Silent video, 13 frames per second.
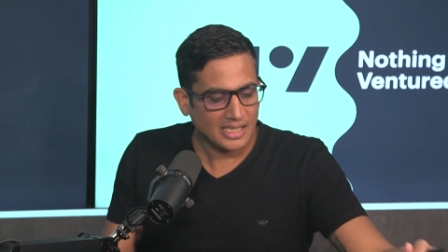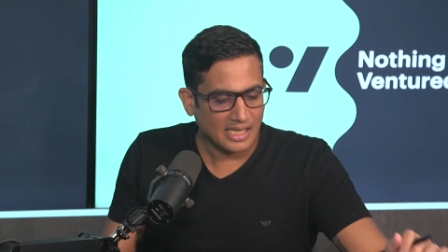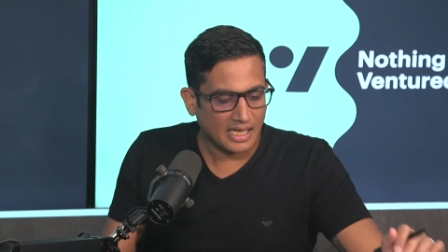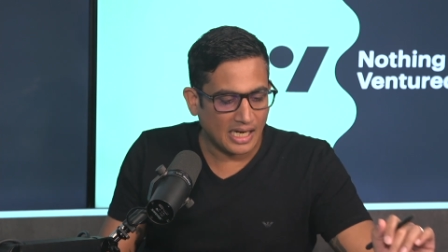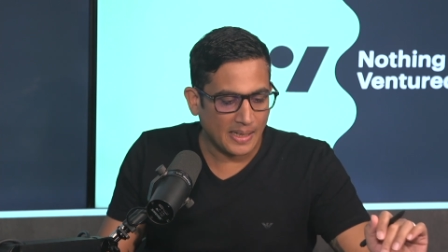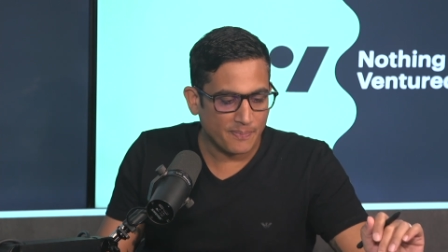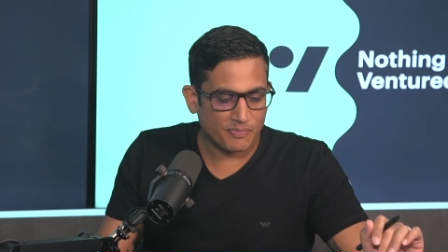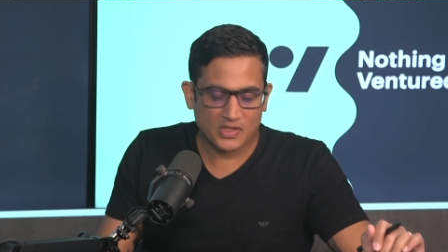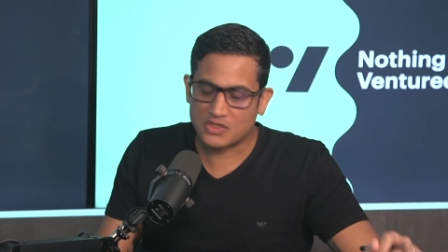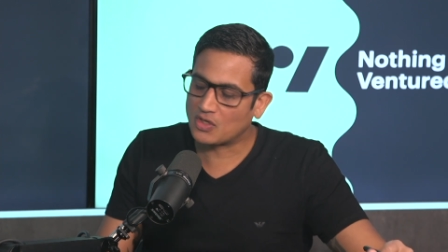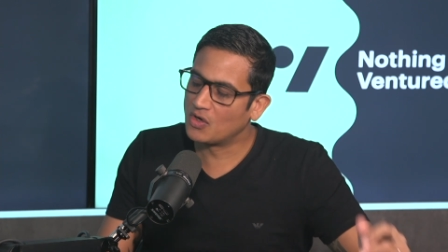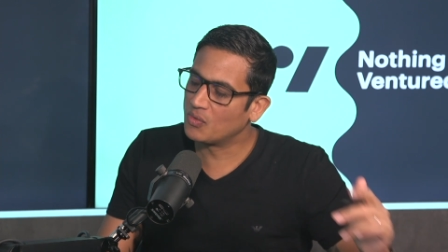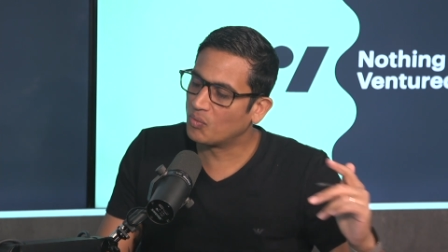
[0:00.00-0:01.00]
Um,
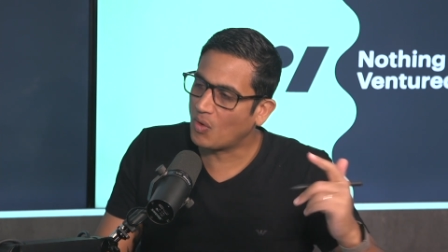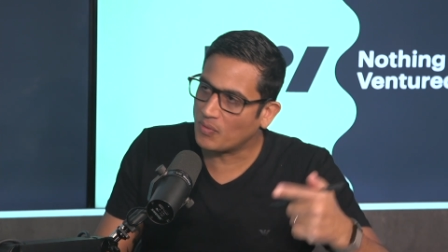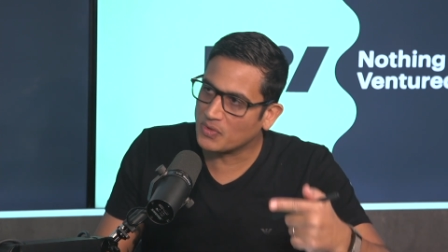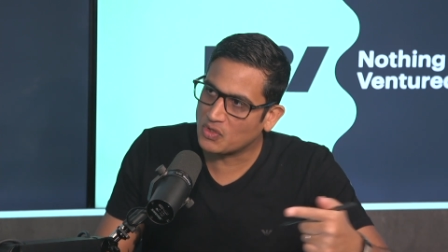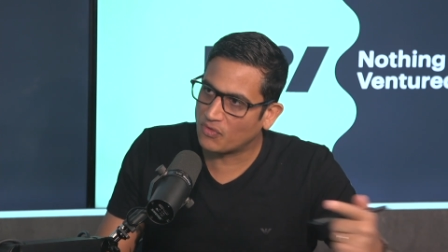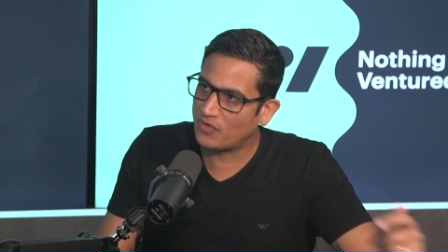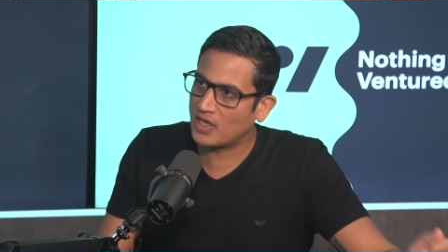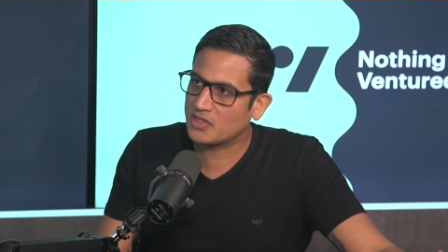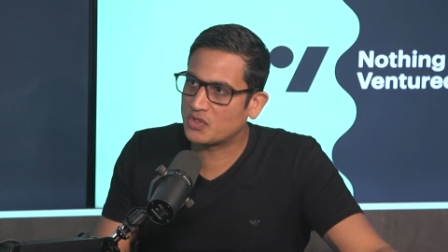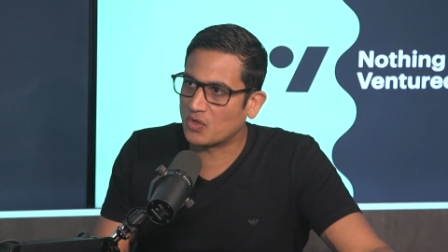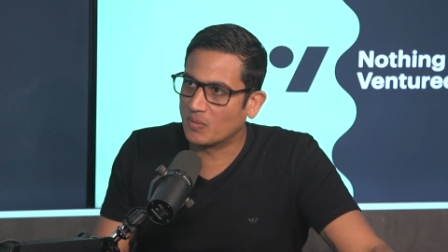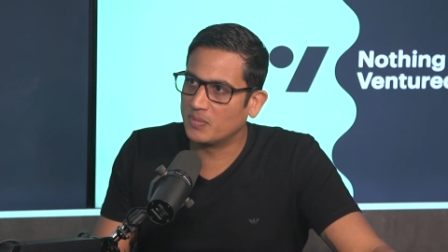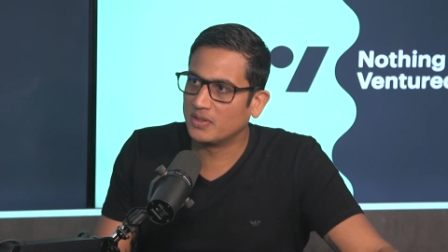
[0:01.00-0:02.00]
so, what was your first
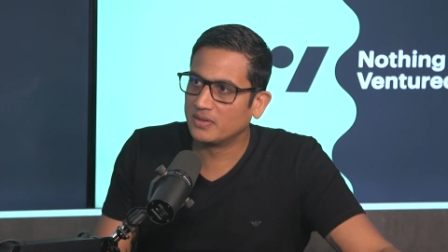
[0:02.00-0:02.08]
job?